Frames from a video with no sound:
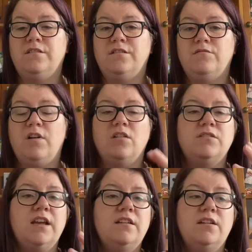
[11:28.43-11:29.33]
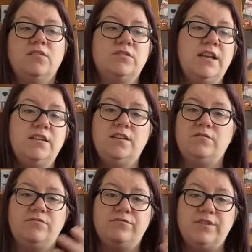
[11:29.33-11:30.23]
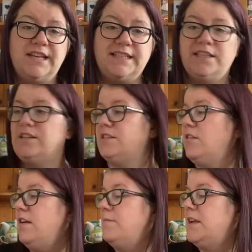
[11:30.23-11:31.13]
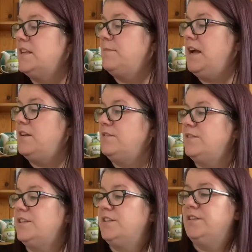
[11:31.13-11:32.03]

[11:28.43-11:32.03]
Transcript: Well, I'll tell you at another time, I suppose.